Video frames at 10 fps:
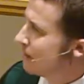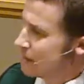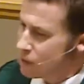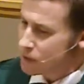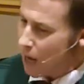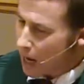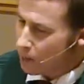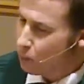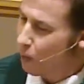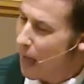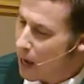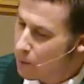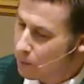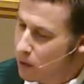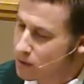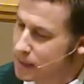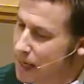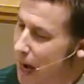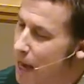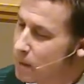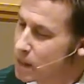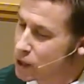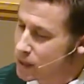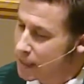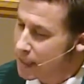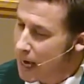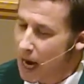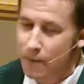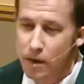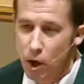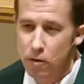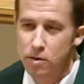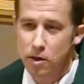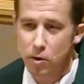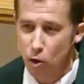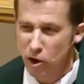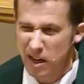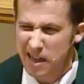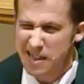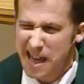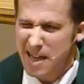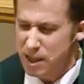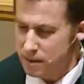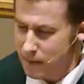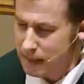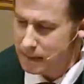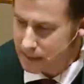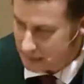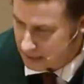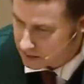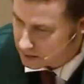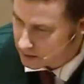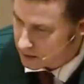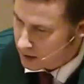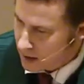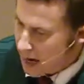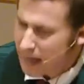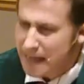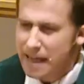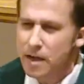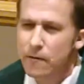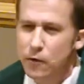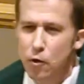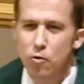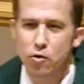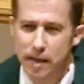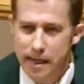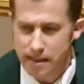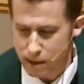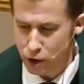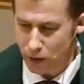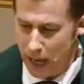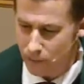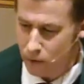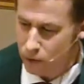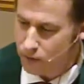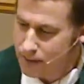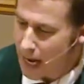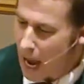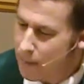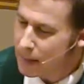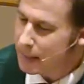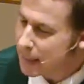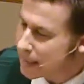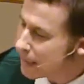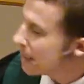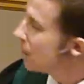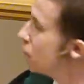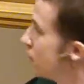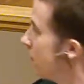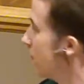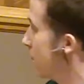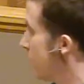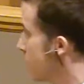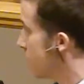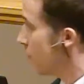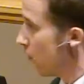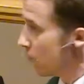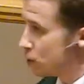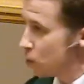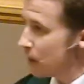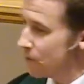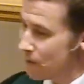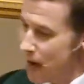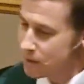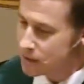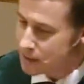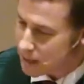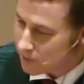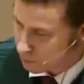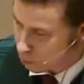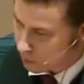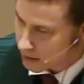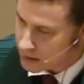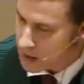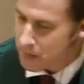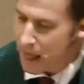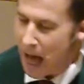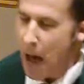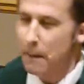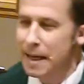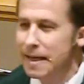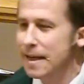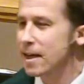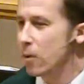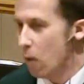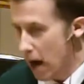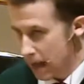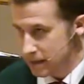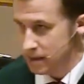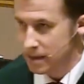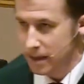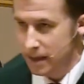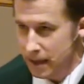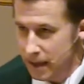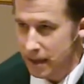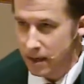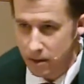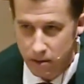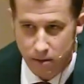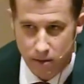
So Doc Brown built a time machine out of an old DeLorean, because that just makes sense. And it needed a few things to travel through time. It needed energy first. For 25 Stephen points, how many gigawatts did it need?